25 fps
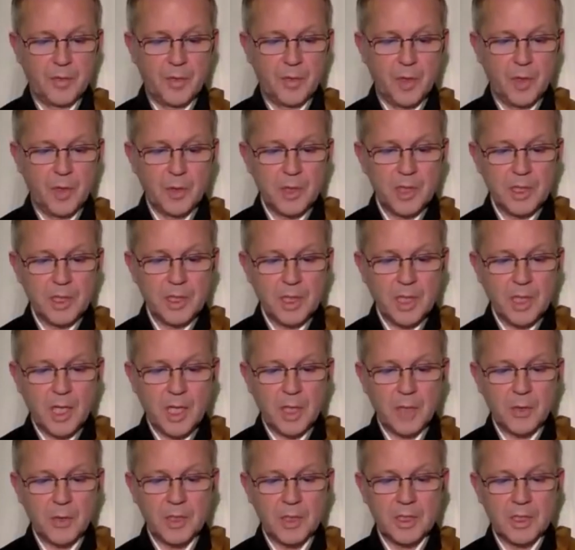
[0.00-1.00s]
The floating
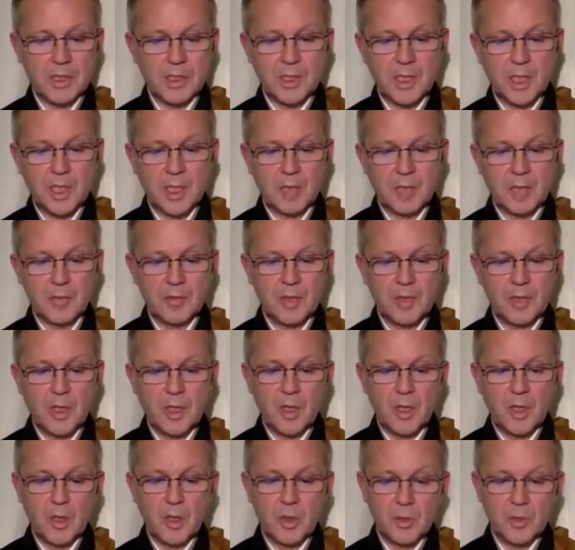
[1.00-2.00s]
cloud itself
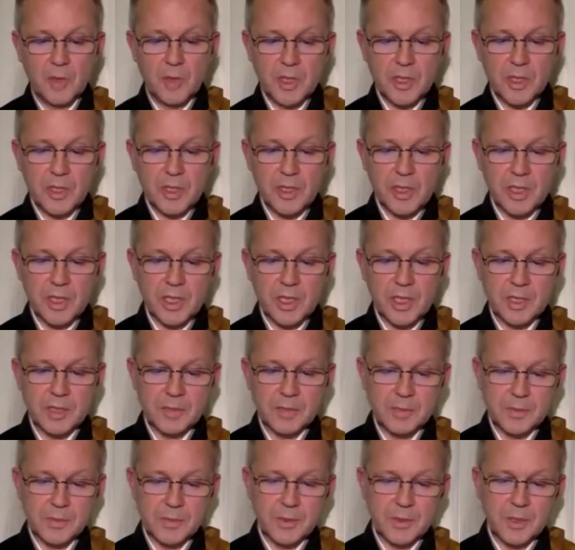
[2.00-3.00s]
originally
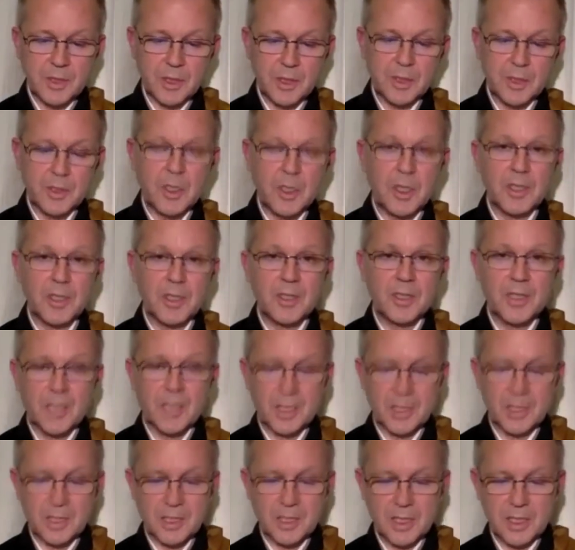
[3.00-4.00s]
does not
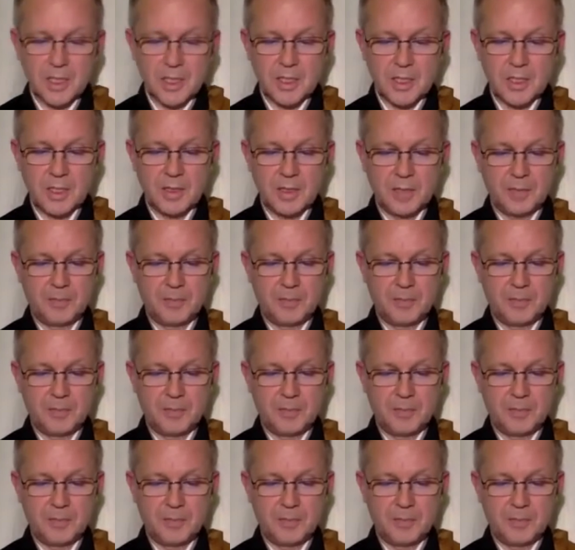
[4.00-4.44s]
exist.